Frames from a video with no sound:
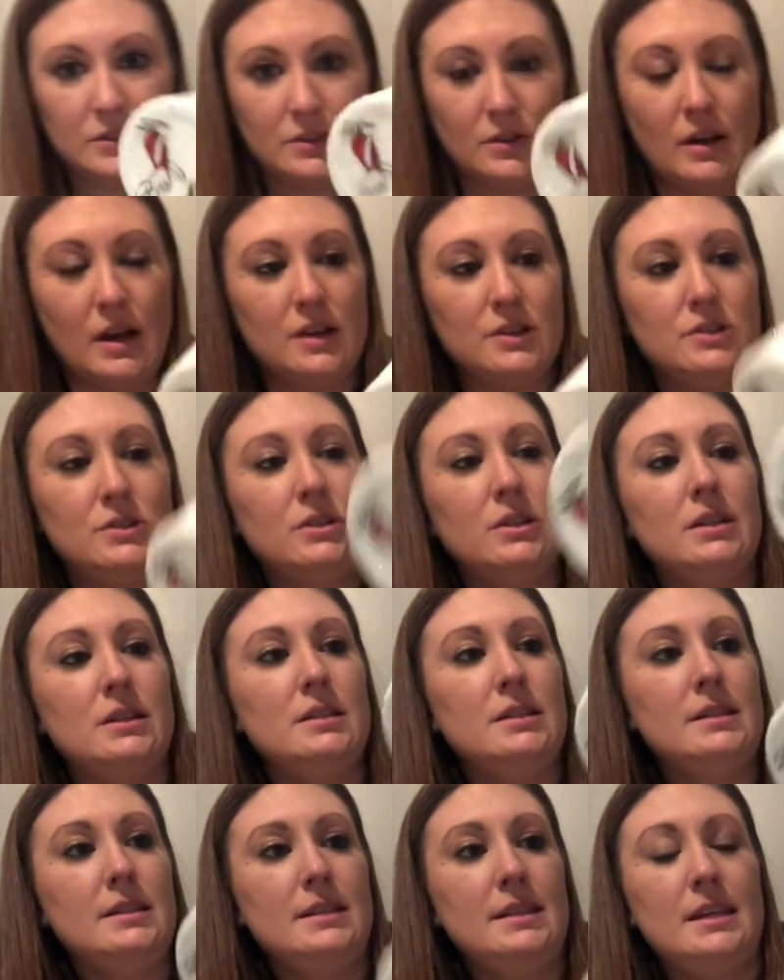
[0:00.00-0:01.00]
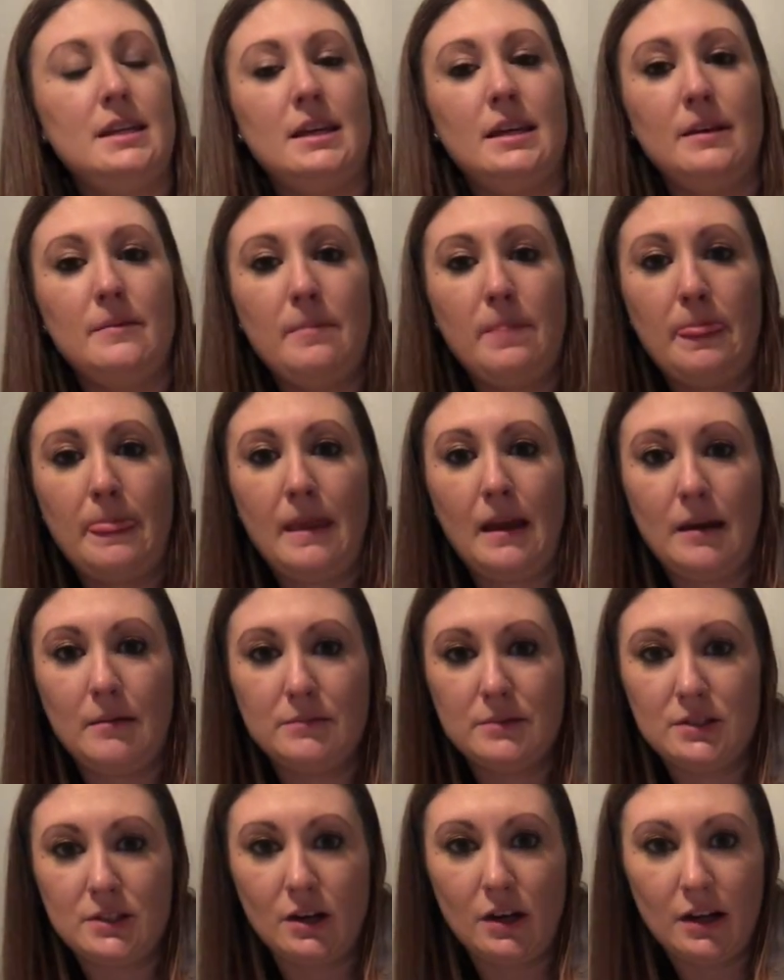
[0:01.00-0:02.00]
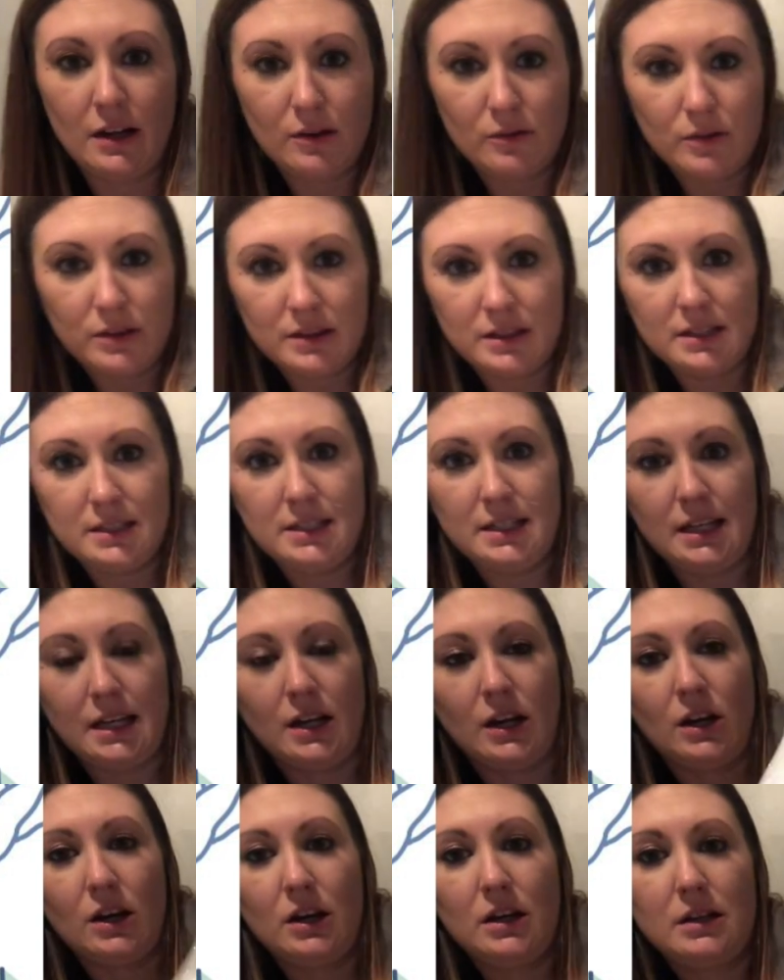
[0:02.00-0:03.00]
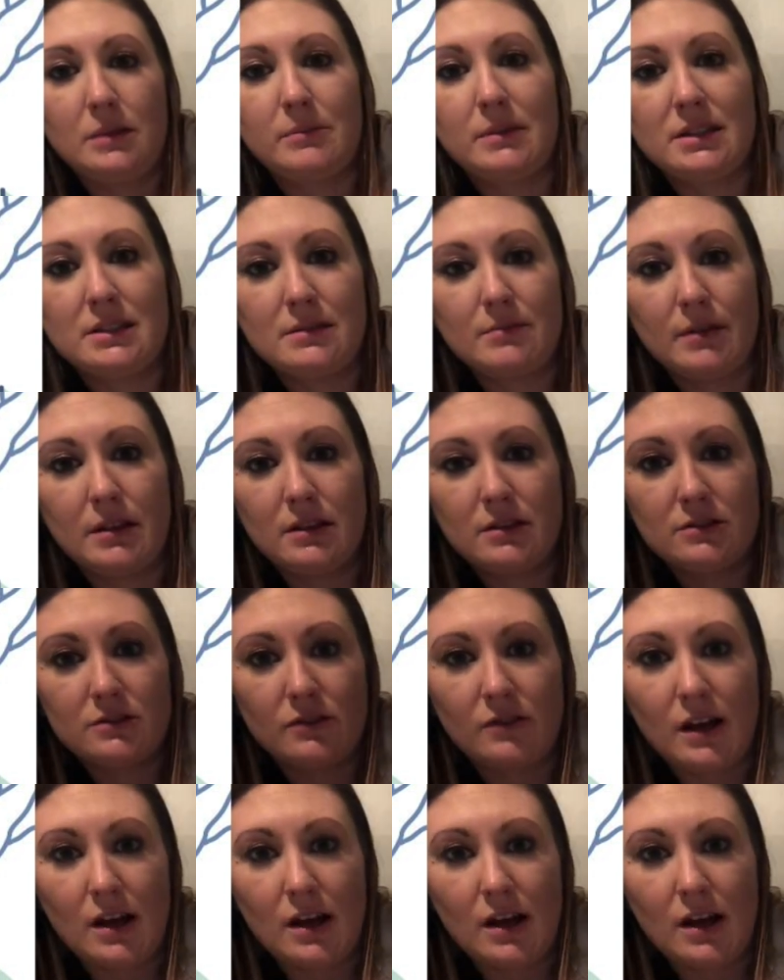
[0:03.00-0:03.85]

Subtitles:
So as you can see, I'm starting with the Tigger. Let me spin this